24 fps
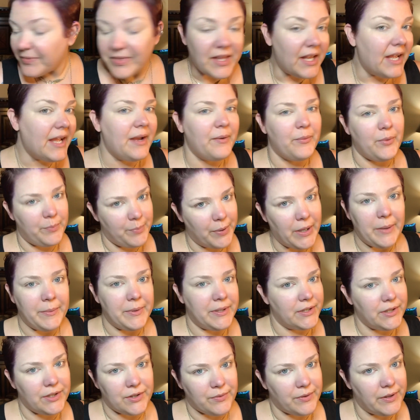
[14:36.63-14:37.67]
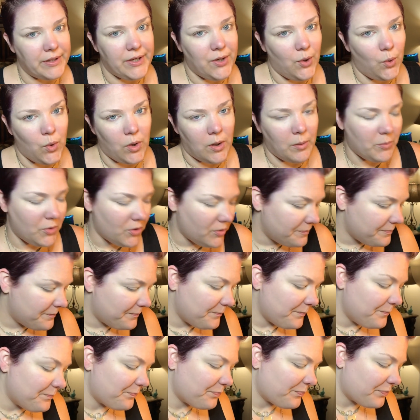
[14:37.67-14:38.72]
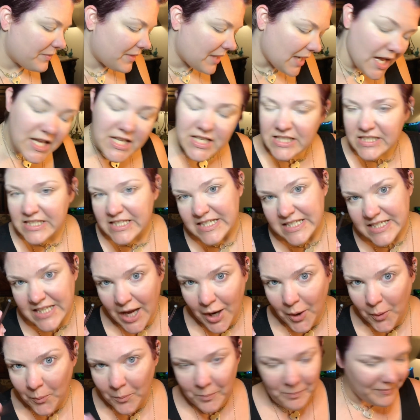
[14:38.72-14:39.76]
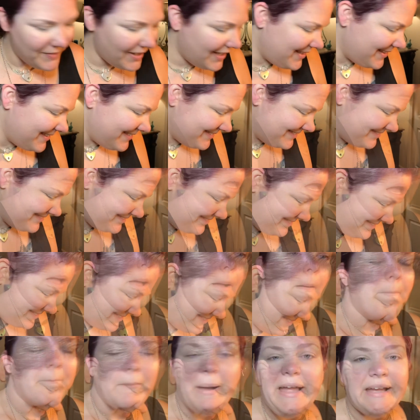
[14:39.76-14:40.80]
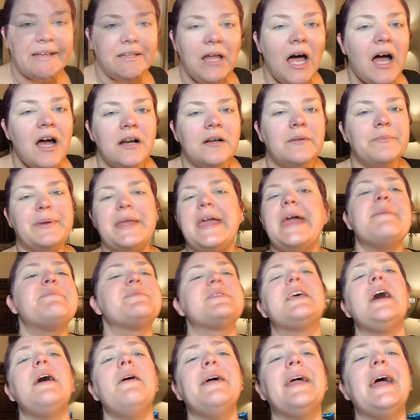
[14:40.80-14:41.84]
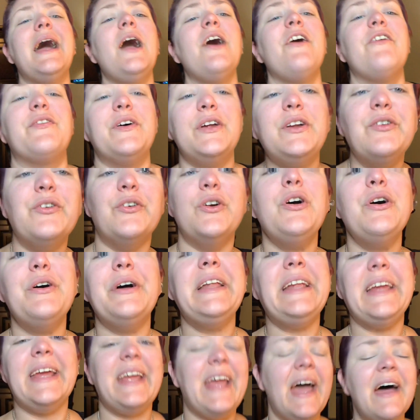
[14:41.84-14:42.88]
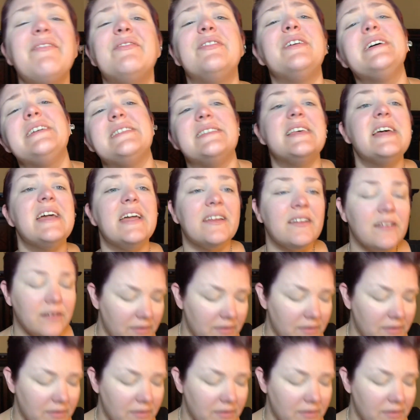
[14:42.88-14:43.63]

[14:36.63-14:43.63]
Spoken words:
it would probably look really horrible. So my alarm keeps going off and ruining everything.